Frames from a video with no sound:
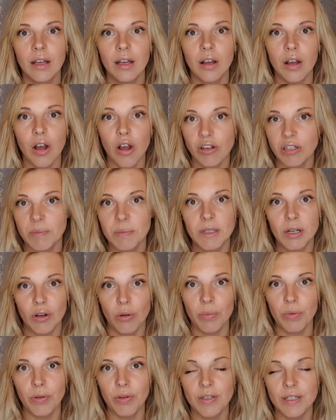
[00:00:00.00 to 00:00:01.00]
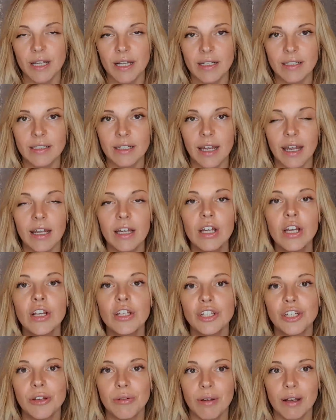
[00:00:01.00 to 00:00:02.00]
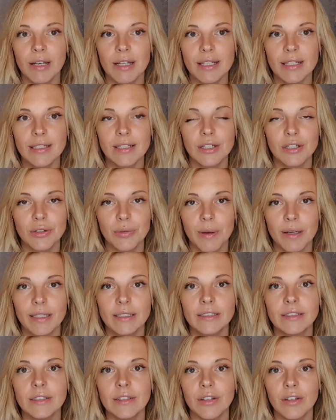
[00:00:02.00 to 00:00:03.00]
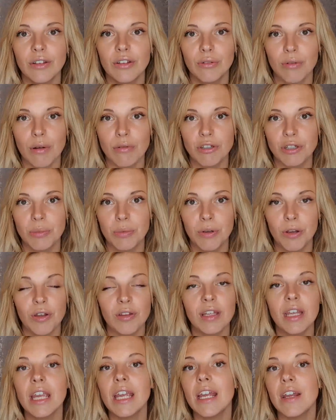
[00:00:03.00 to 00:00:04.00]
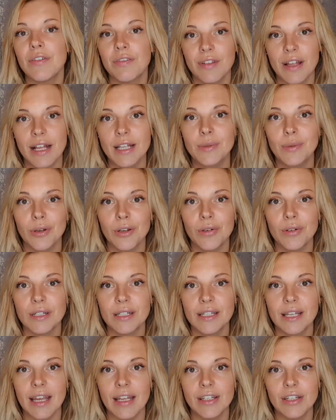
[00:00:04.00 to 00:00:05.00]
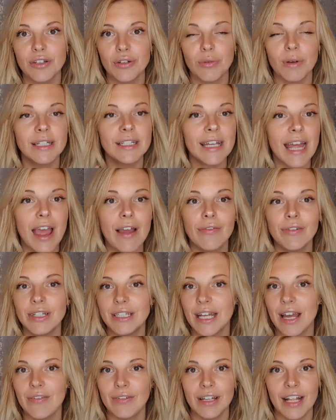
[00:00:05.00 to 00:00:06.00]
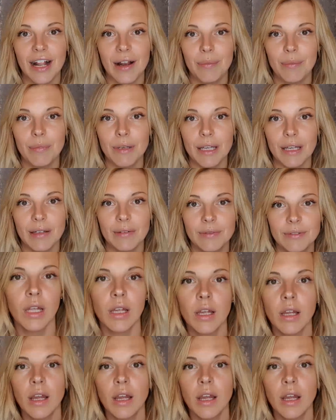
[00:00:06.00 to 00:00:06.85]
hospital or birth centre, so you can listen to it throughout your birth. If that's what you decide to do, it definitely helped me.